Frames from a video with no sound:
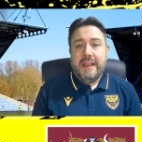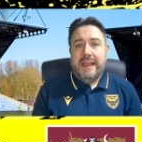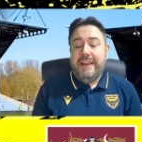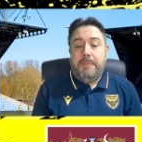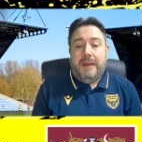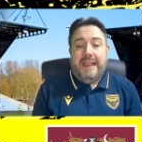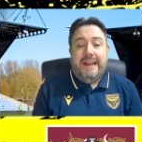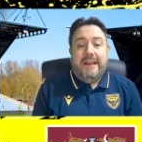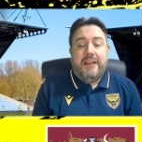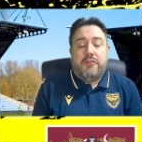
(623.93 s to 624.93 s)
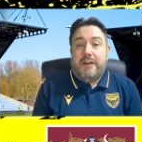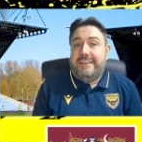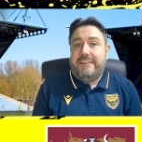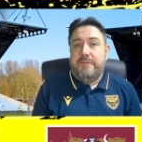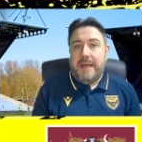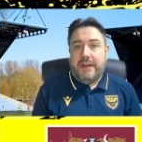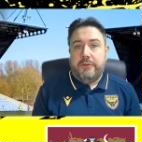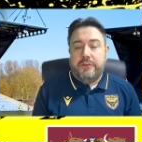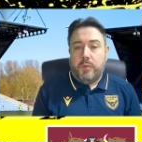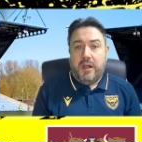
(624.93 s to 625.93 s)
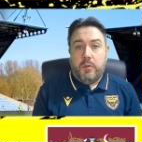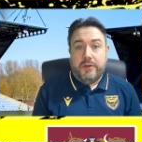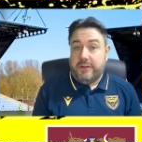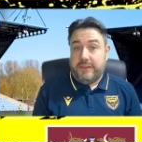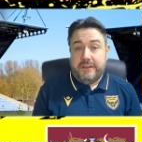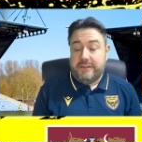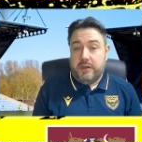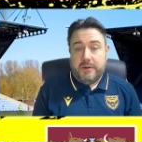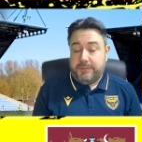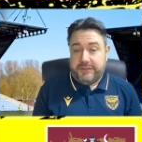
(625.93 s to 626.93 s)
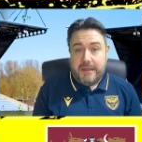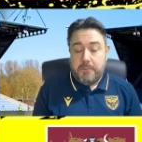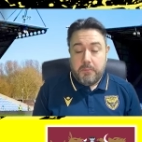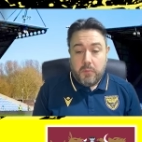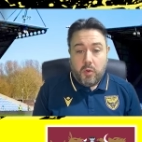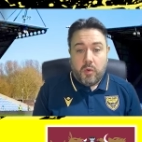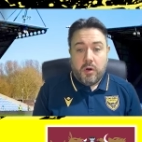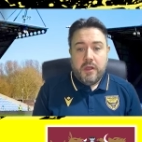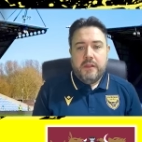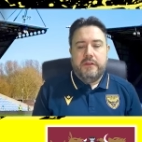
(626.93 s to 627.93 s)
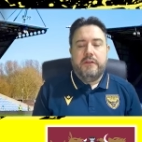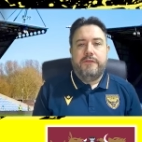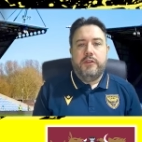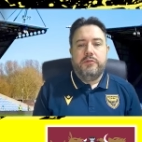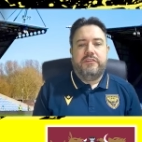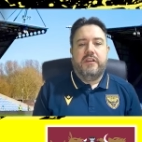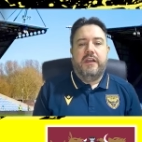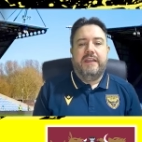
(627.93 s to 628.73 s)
And they play in an aggressive manner as well, which I think is going to upset more than a few sides